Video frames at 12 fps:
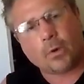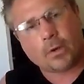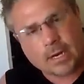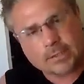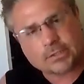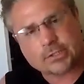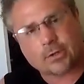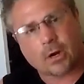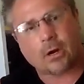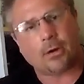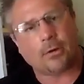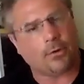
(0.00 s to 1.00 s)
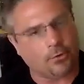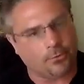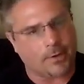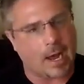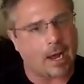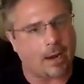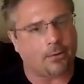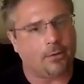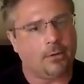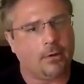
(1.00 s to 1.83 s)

when I start, you dial.